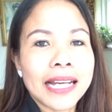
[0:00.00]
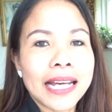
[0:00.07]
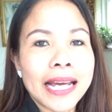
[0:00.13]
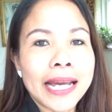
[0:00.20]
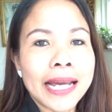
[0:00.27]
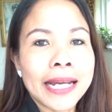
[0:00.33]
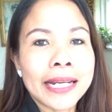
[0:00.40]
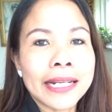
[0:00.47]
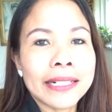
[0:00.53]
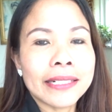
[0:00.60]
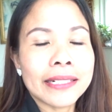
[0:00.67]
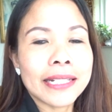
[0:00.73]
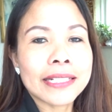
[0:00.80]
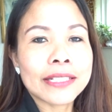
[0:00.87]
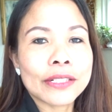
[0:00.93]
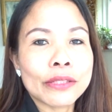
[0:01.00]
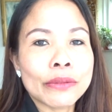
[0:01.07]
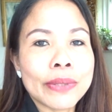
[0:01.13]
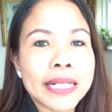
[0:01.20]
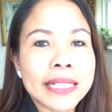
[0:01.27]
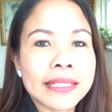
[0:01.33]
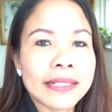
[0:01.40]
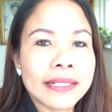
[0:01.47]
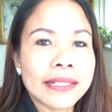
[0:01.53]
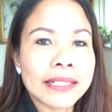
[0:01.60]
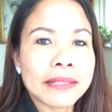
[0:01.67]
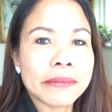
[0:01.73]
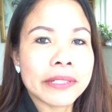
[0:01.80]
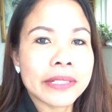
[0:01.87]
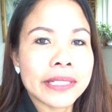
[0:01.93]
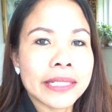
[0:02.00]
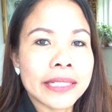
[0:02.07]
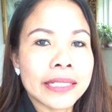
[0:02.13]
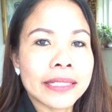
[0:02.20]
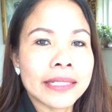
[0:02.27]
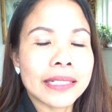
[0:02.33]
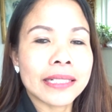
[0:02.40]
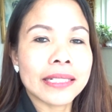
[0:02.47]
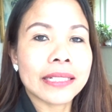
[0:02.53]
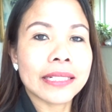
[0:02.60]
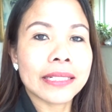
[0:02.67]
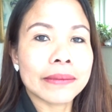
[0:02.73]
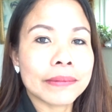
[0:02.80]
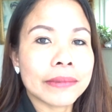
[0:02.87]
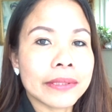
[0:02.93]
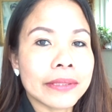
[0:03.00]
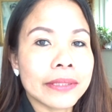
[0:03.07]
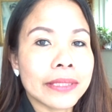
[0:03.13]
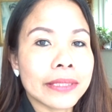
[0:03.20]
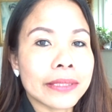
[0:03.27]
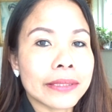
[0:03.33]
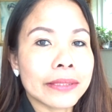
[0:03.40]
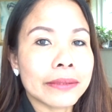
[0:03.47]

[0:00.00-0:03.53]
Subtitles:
And as always in this morning I have to go